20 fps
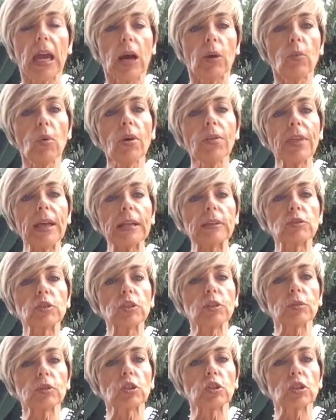And what that'll
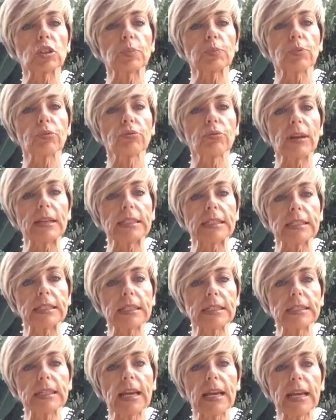do is just press
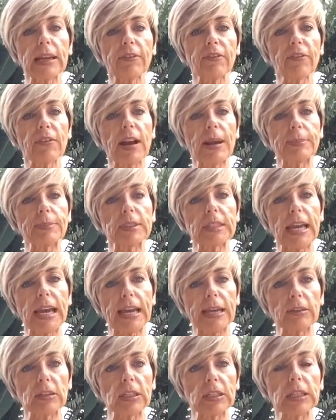the diaphragm
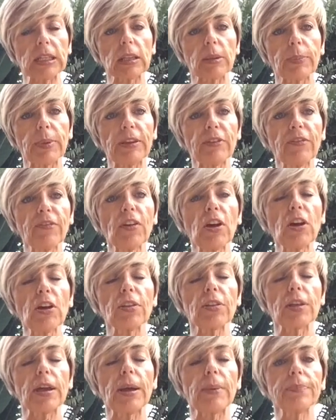down a little bit
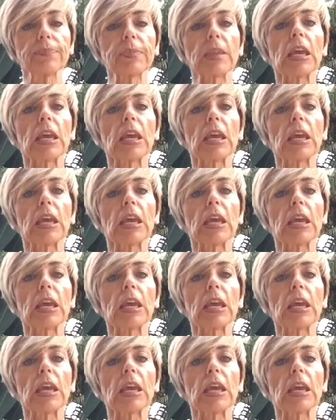further.